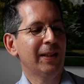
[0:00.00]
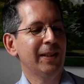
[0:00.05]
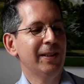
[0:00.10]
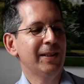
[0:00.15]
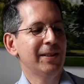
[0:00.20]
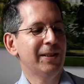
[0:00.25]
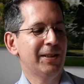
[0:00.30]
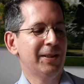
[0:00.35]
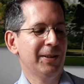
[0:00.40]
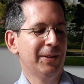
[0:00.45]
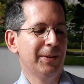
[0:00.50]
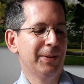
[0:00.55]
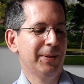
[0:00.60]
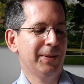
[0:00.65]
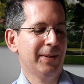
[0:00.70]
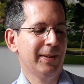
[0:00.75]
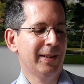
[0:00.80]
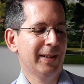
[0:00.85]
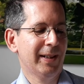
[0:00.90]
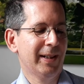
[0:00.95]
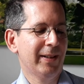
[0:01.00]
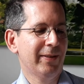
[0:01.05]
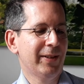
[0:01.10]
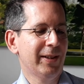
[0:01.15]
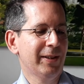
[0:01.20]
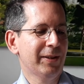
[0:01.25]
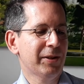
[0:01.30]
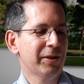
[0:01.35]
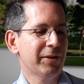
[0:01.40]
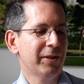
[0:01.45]
So, a lot of the
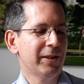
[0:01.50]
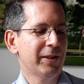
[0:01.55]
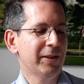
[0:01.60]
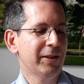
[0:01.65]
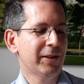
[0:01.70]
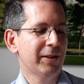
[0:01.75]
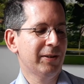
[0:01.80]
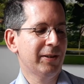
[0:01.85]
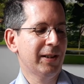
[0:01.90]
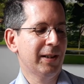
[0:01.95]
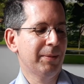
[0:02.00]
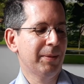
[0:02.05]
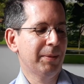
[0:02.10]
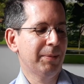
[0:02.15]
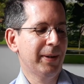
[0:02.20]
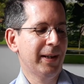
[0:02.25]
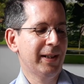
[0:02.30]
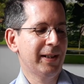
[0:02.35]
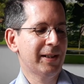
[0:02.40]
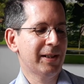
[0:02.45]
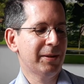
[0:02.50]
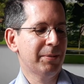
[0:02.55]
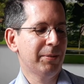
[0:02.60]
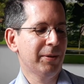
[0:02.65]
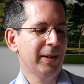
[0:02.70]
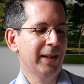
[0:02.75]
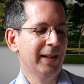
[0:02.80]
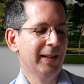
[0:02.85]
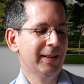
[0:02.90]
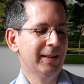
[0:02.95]
illustrations are double page
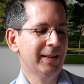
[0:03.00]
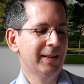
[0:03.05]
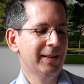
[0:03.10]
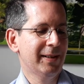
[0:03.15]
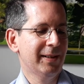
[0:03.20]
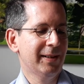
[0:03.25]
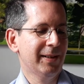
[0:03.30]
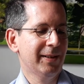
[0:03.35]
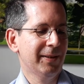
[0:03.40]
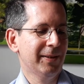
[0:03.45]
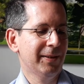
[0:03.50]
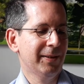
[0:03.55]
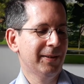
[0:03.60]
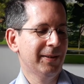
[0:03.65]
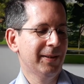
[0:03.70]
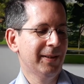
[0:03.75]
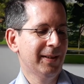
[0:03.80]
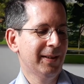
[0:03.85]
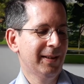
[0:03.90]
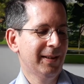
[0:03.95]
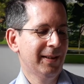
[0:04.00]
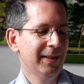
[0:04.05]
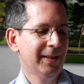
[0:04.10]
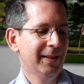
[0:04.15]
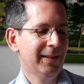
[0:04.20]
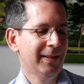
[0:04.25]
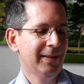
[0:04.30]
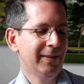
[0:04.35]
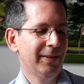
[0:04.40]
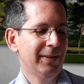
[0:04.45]
spreads. So,
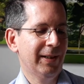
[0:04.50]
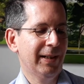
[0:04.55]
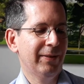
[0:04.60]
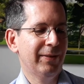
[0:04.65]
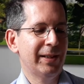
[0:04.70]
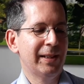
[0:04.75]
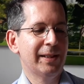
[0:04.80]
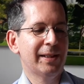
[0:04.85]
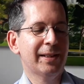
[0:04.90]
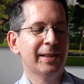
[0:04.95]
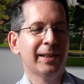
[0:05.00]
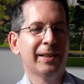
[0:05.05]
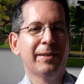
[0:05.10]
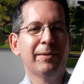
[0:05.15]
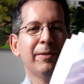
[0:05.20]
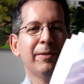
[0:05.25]
you have these like